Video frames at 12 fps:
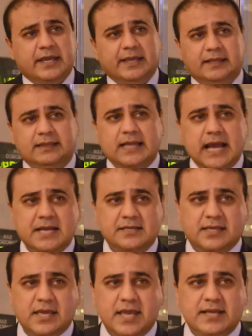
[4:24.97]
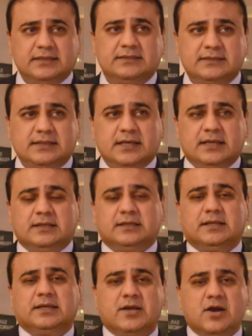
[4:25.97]
In that case,
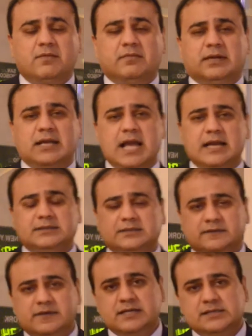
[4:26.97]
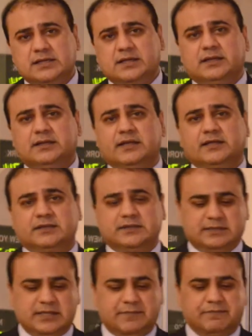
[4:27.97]
the government activated,
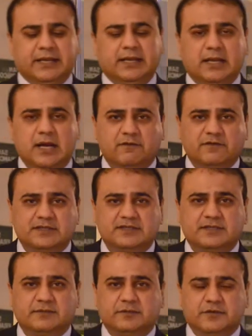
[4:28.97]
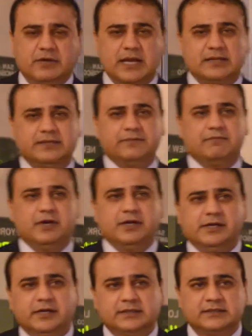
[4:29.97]
they bring up with some corrective
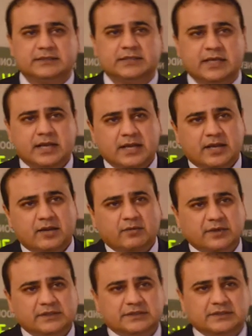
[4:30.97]
measures, which